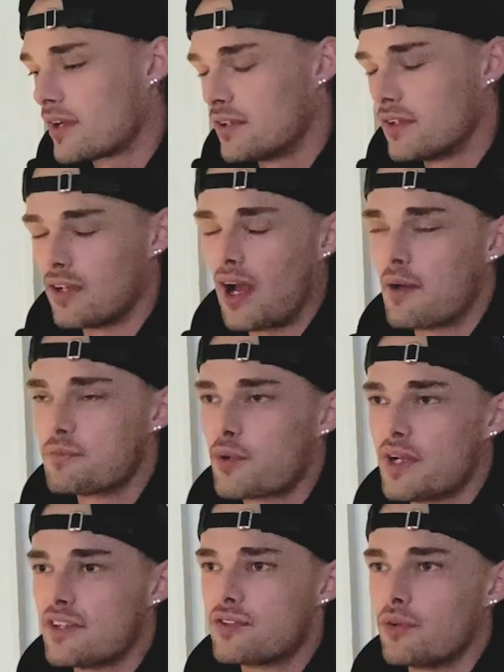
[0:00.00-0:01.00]
look, I'm
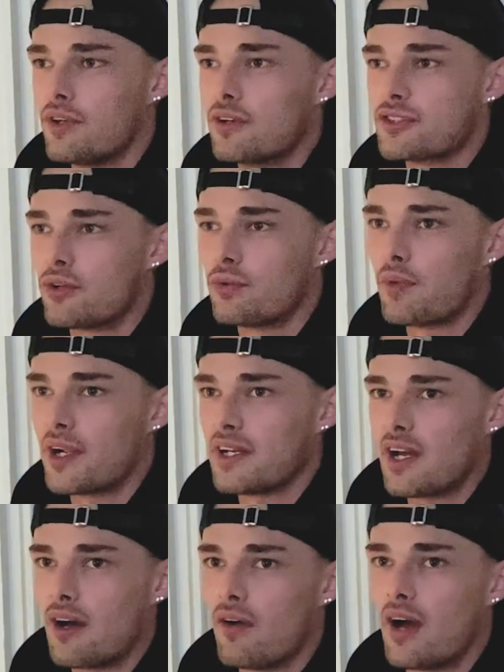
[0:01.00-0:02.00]
22 years old right
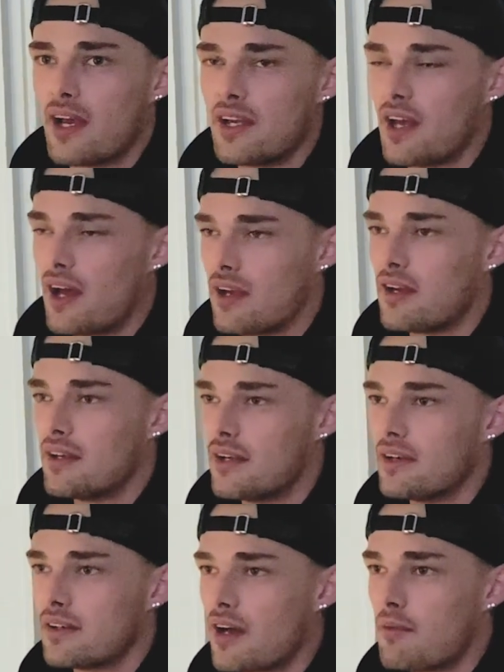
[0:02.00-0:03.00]
now. I
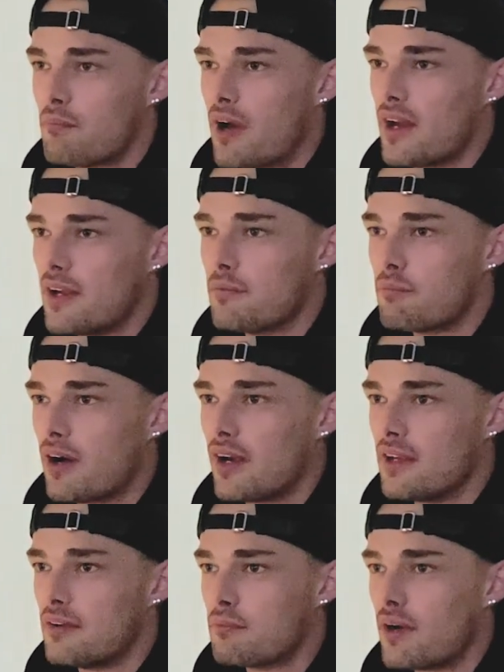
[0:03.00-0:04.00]
got my
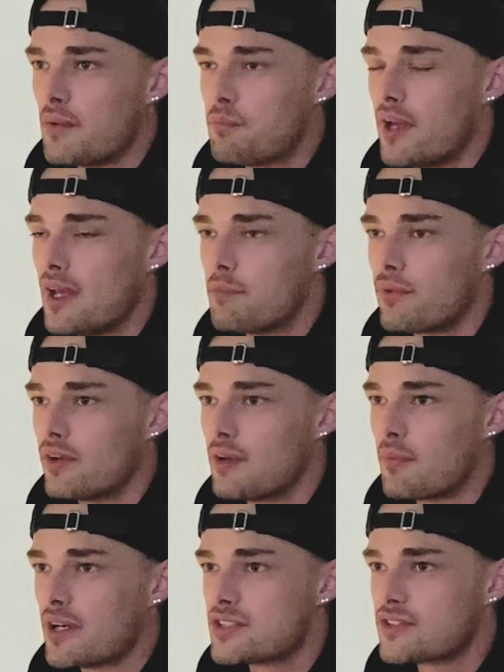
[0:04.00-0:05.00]
paper in
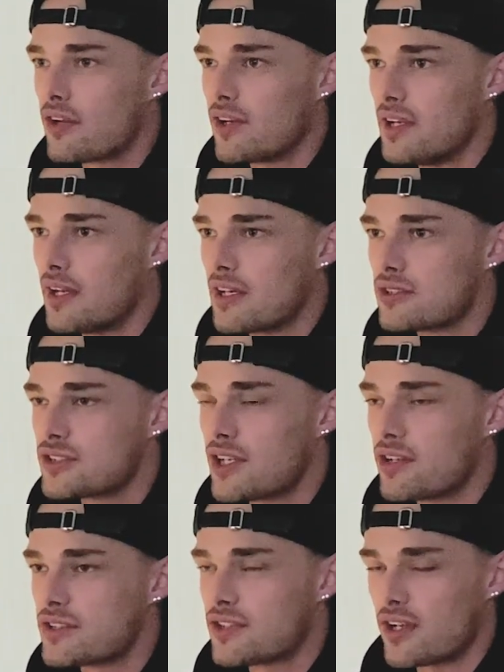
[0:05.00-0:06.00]
my study. I
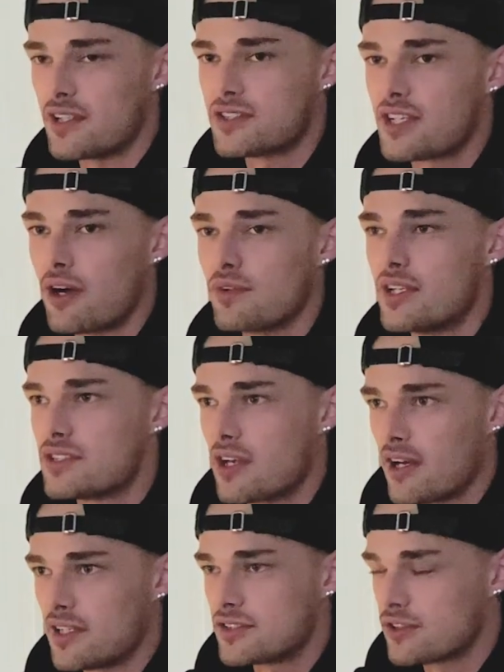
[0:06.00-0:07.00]
studied sound
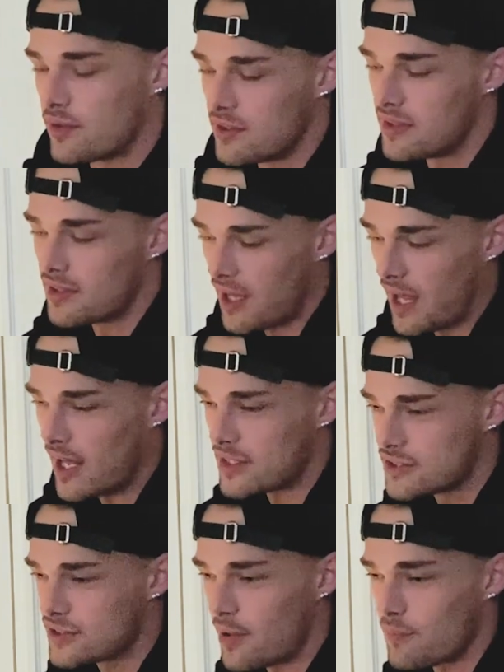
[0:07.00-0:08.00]
design, so it
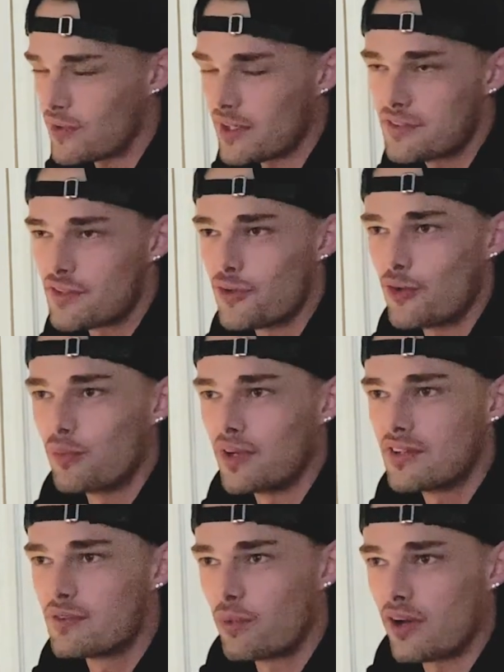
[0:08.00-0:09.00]
has something to do
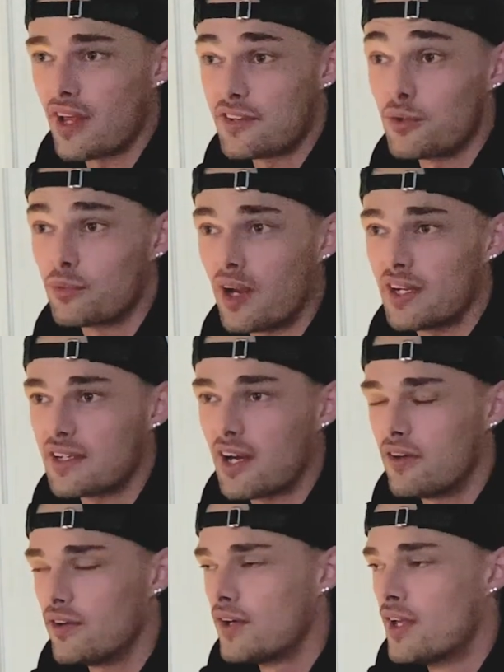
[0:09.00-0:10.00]
with what I do right
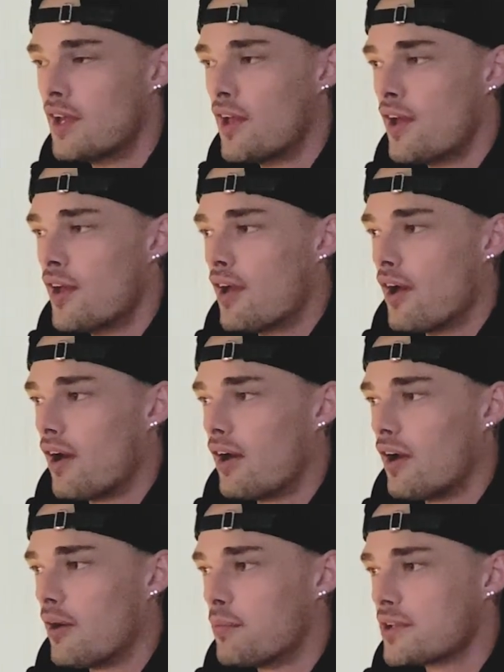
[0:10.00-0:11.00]
now.
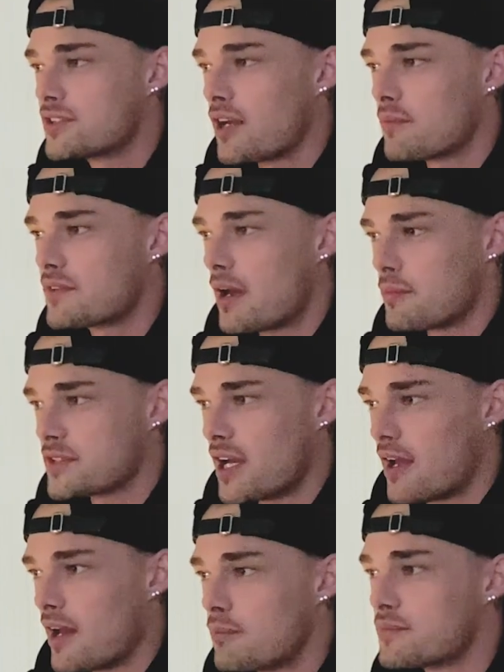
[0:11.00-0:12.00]
But sometimes I
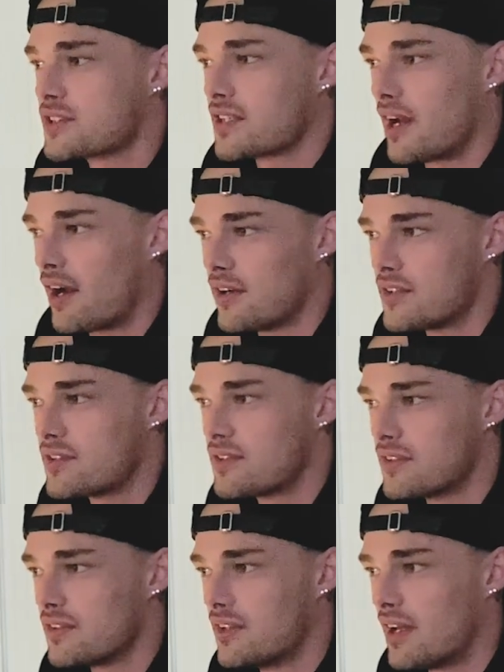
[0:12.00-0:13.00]
am scared
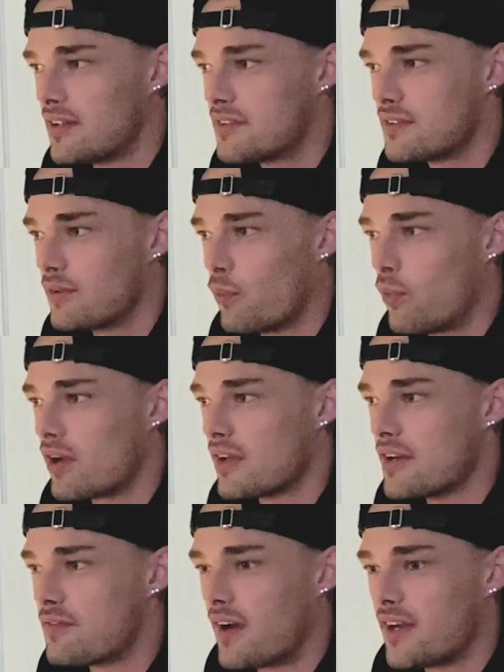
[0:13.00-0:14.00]
that what
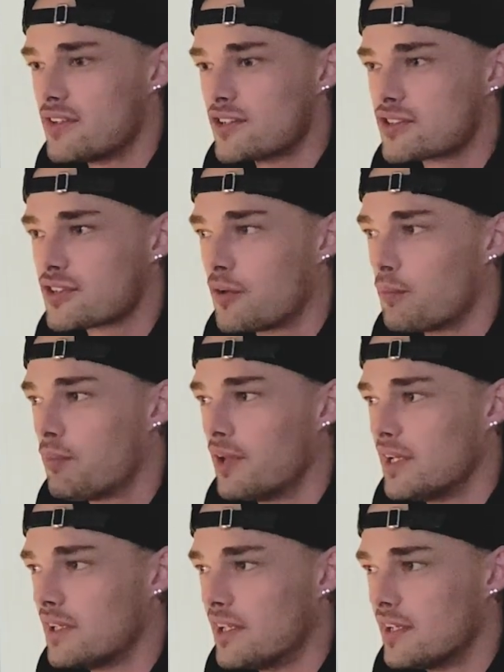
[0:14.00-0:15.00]
if I just
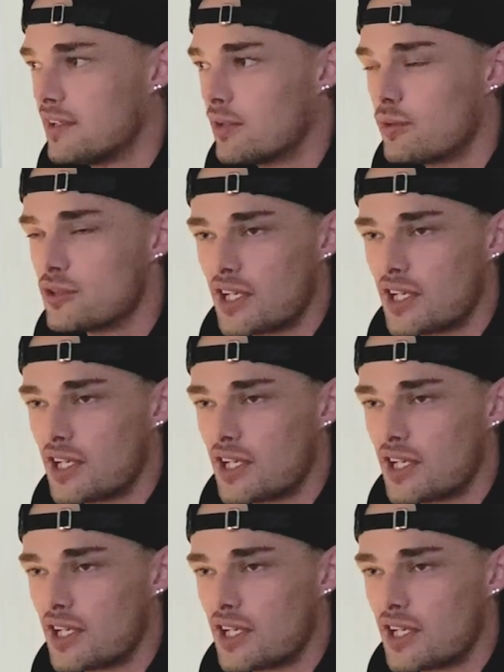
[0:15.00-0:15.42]
completely lose